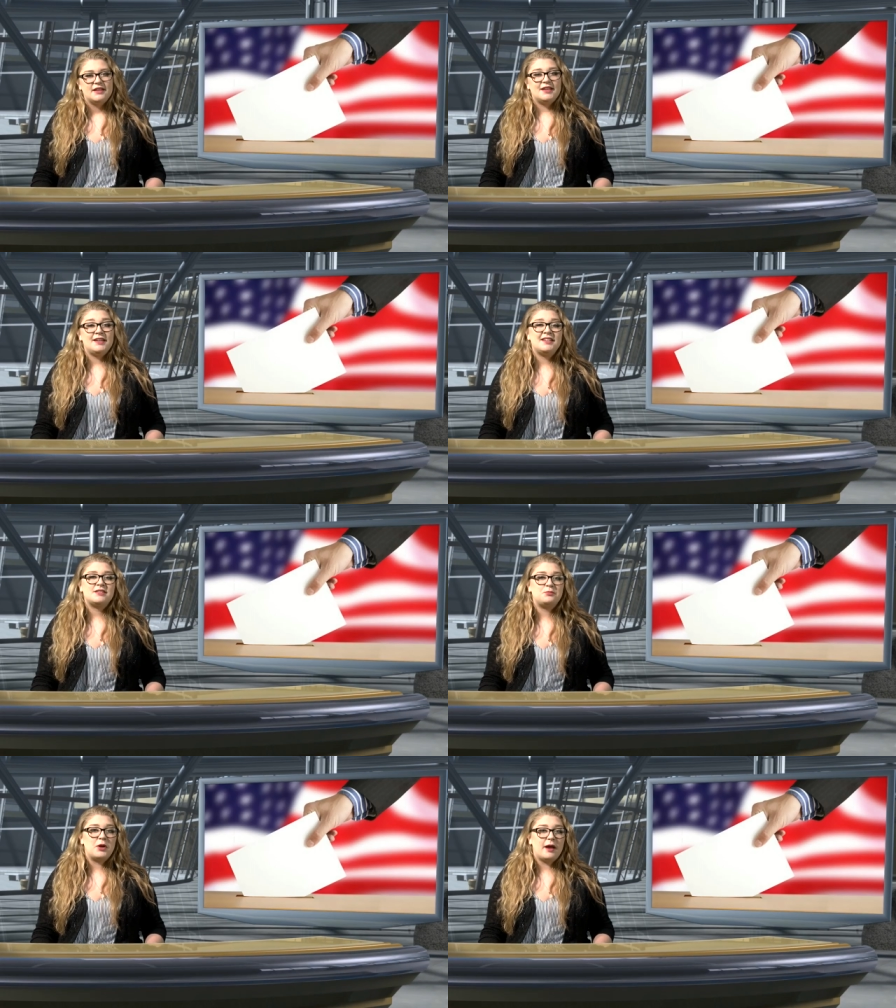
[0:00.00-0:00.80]
It
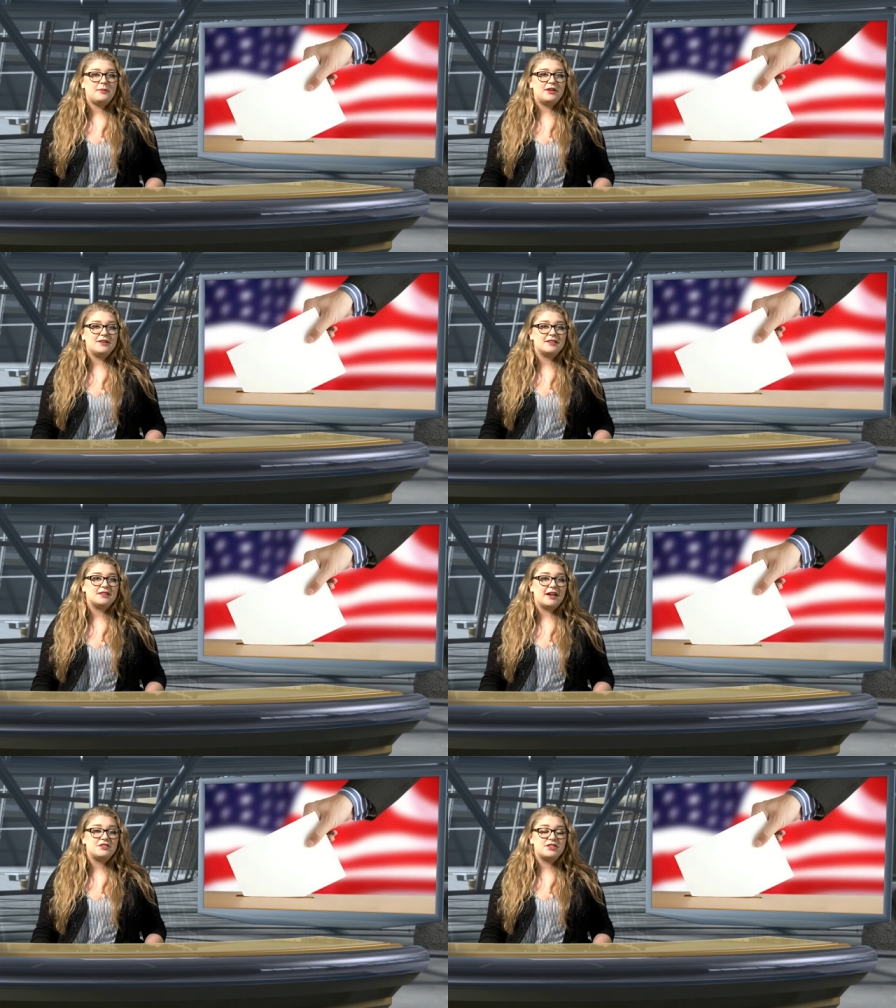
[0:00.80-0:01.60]
is primary
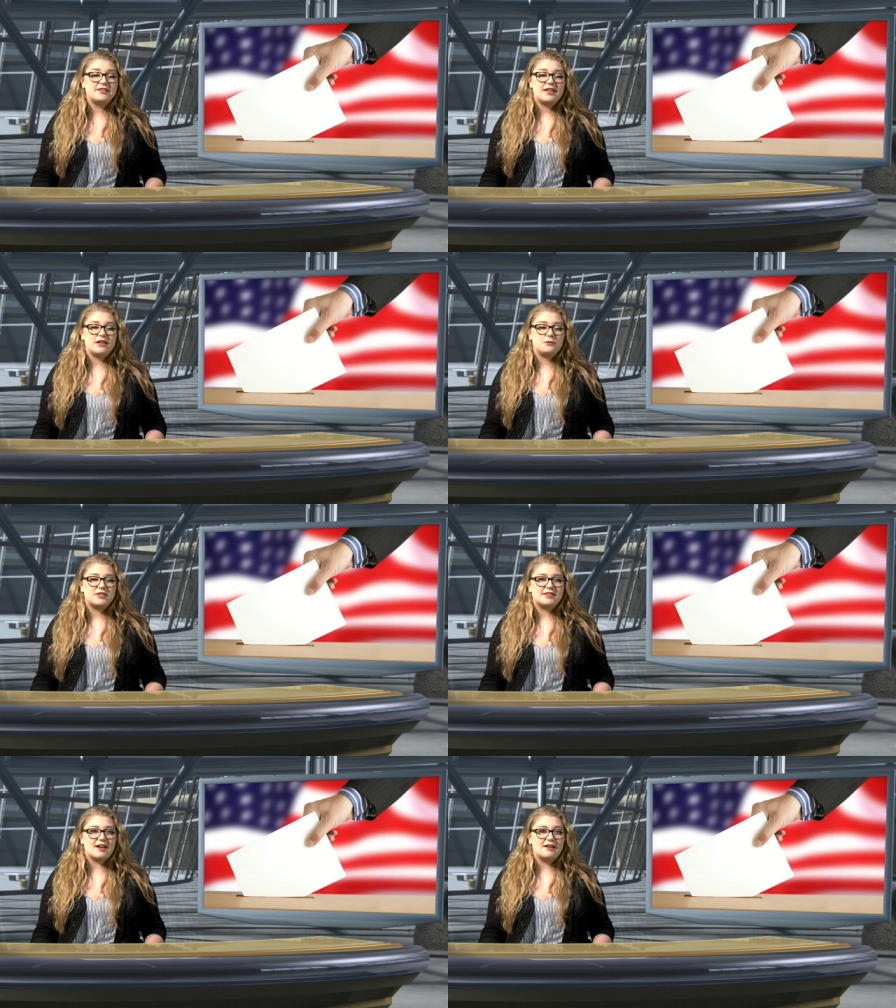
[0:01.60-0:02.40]
election day in
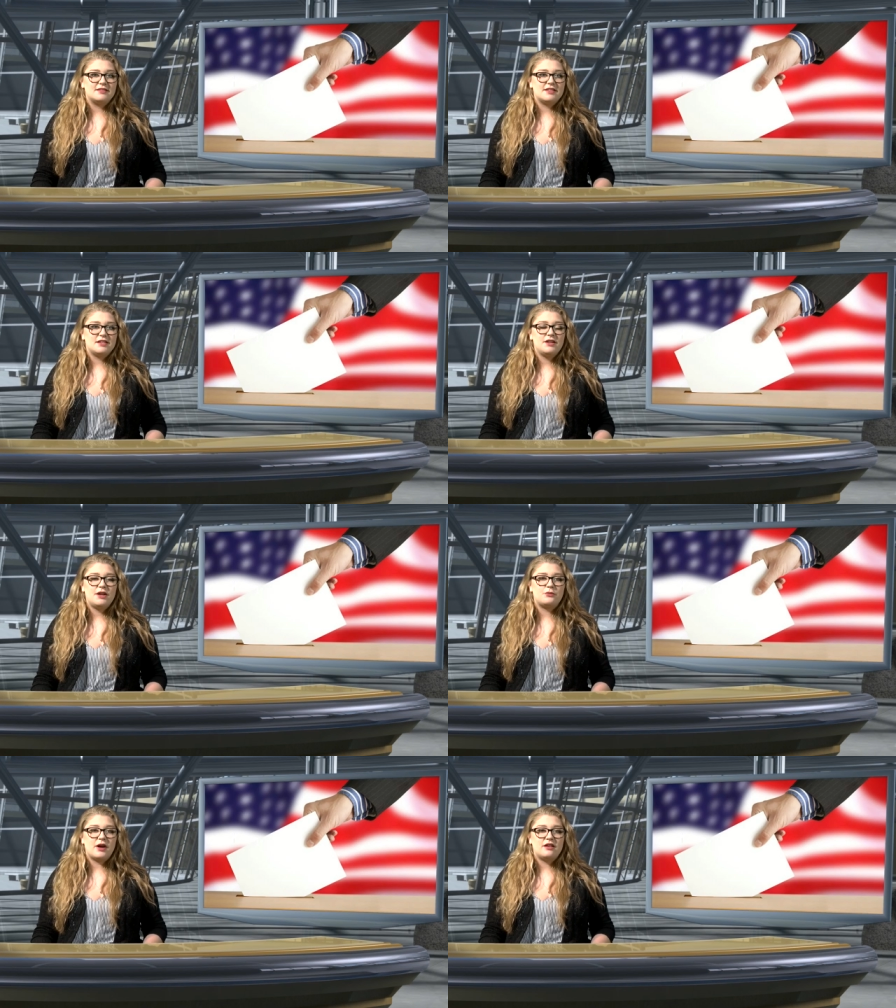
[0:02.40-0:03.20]
Wisconsin,
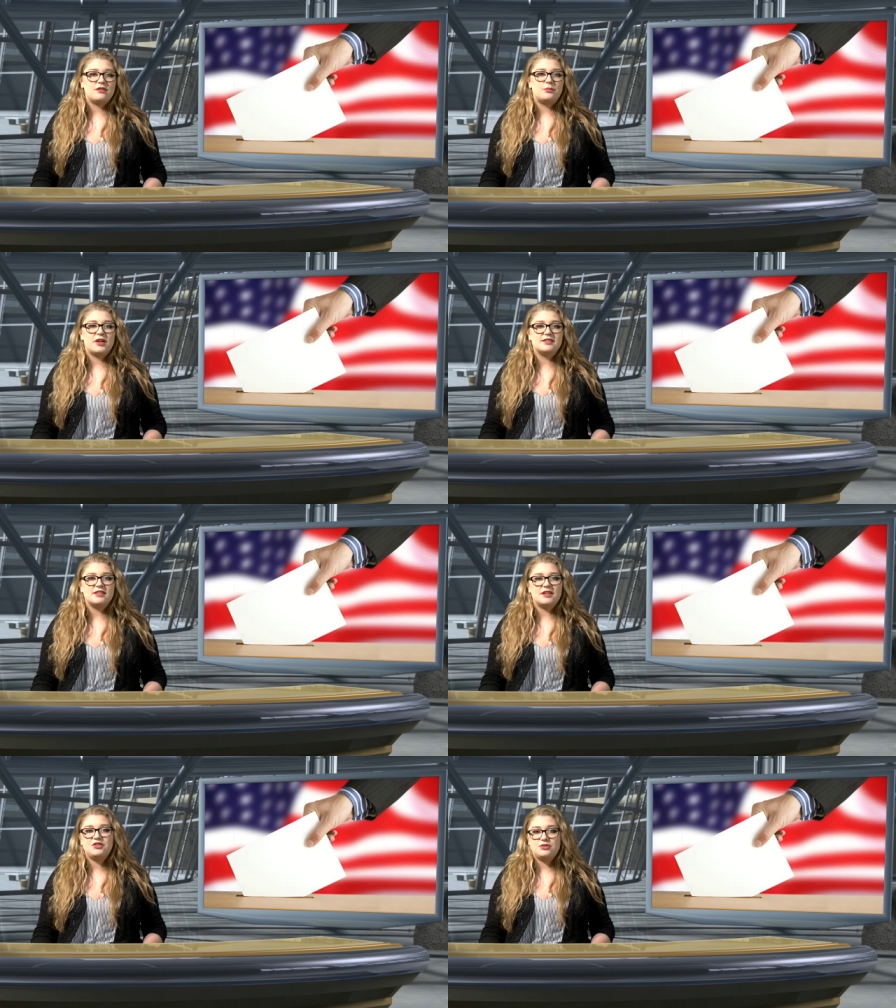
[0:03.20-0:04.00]
and while the
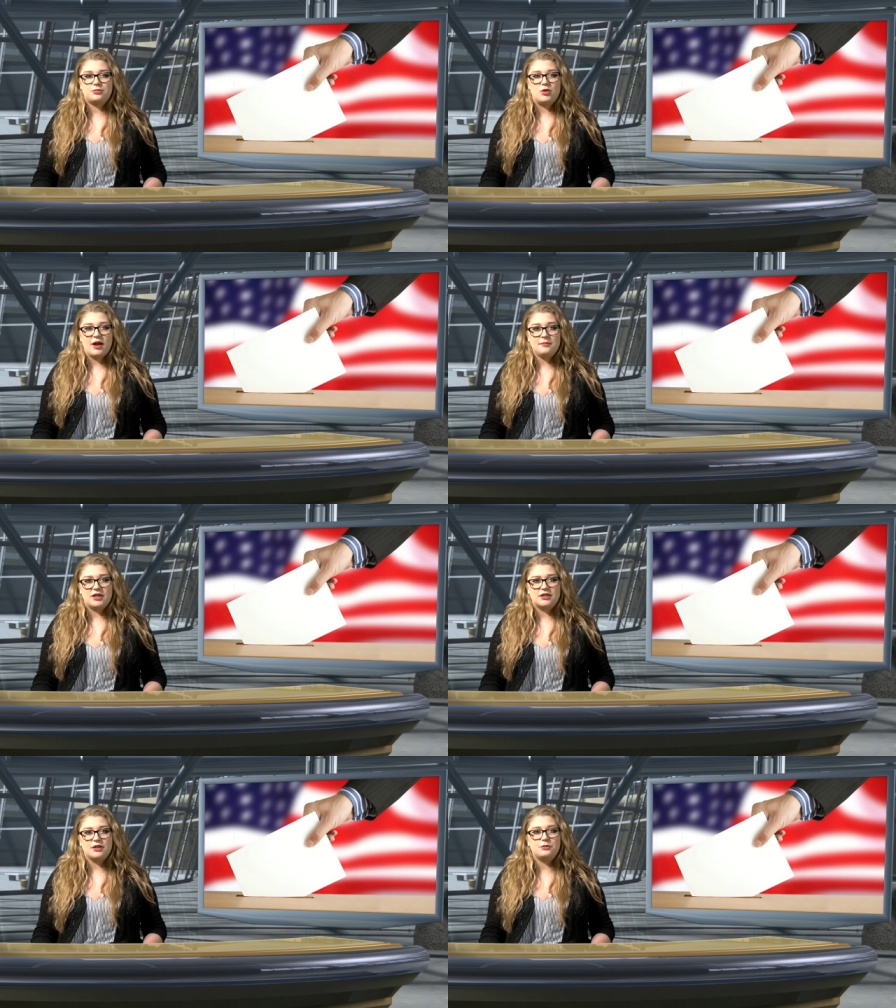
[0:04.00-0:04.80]
presidential
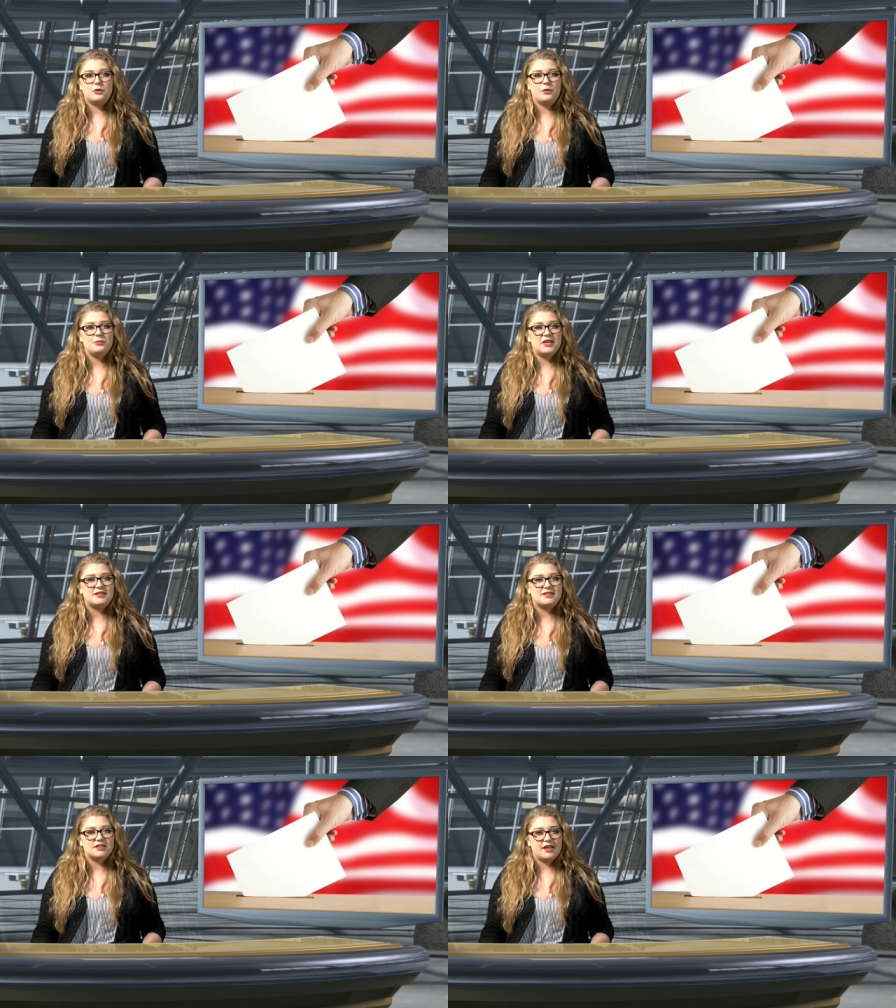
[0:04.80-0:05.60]
primary won't be
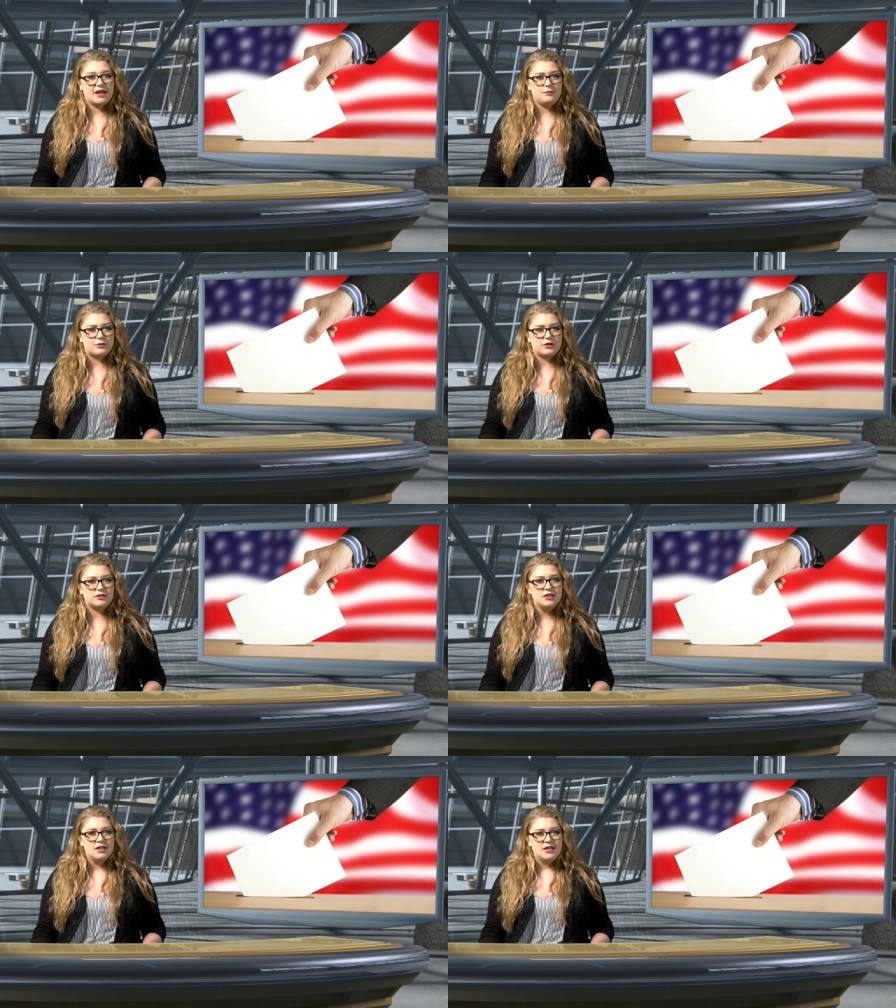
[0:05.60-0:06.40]
until April,